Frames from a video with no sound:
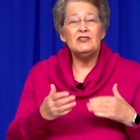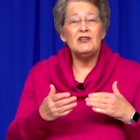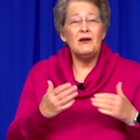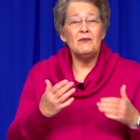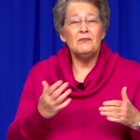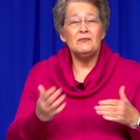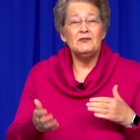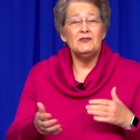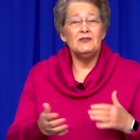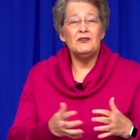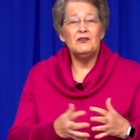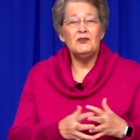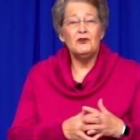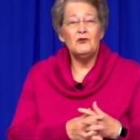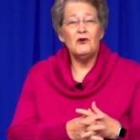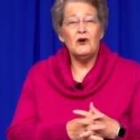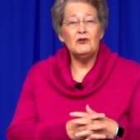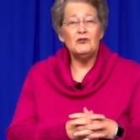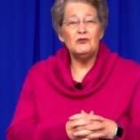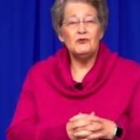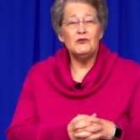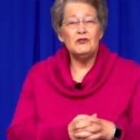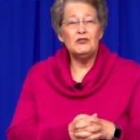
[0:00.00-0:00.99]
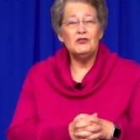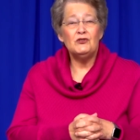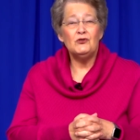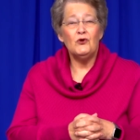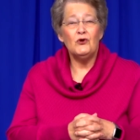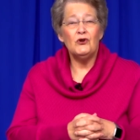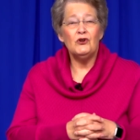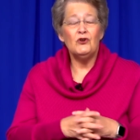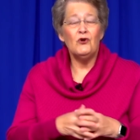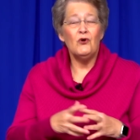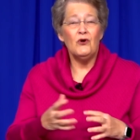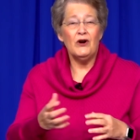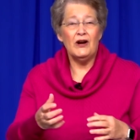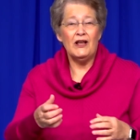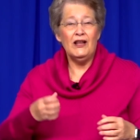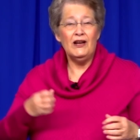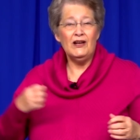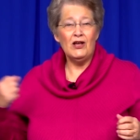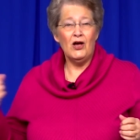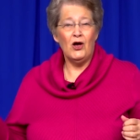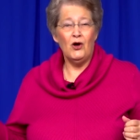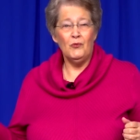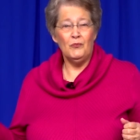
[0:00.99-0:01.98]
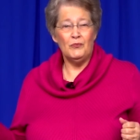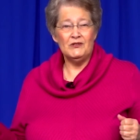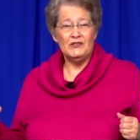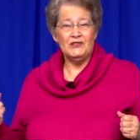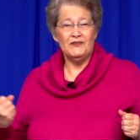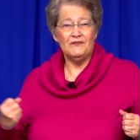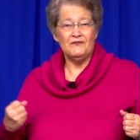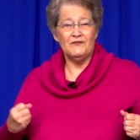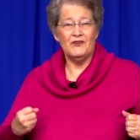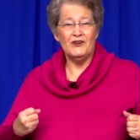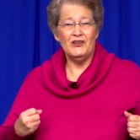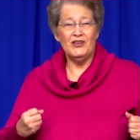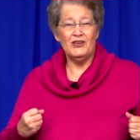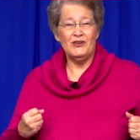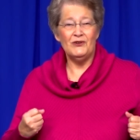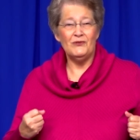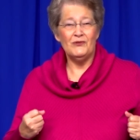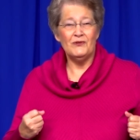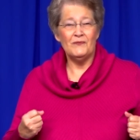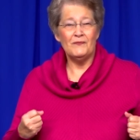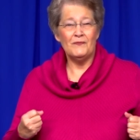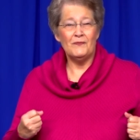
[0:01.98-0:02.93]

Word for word: up to the grocery store door and opens it for you.